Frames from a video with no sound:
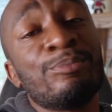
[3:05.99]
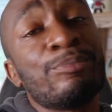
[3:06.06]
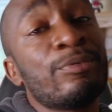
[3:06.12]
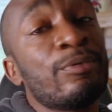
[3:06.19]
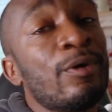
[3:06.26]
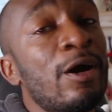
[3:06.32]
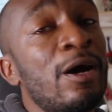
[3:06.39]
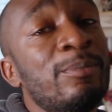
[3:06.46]

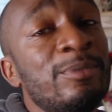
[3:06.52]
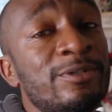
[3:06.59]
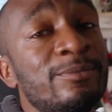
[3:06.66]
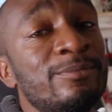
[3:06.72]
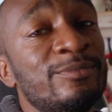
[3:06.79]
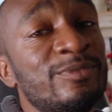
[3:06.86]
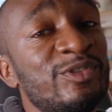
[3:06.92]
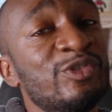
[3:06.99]

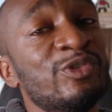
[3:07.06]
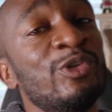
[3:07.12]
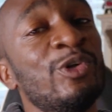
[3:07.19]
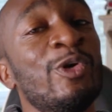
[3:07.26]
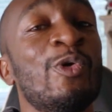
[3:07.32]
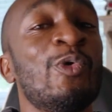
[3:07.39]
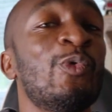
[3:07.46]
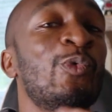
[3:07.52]
problems
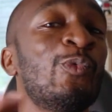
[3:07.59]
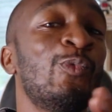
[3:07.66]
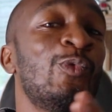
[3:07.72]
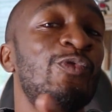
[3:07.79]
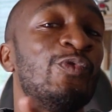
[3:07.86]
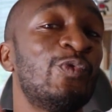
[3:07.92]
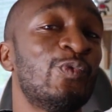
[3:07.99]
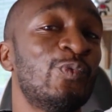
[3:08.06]

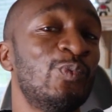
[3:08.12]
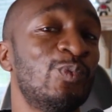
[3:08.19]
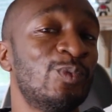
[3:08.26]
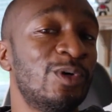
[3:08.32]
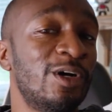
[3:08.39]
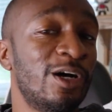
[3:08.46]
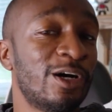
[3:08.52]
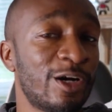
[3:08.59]
with
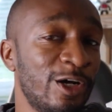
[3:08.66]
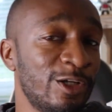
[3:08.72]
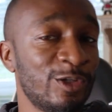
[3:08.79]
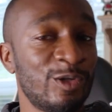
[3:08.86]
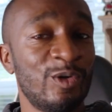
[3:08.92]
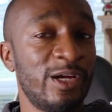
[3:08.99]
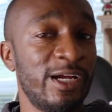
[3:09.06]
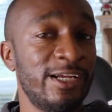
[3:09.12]
a color
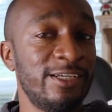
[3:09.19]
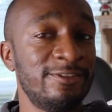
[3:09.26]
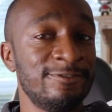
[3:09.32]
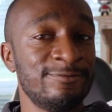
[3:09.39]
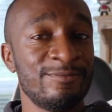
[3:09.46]
grade.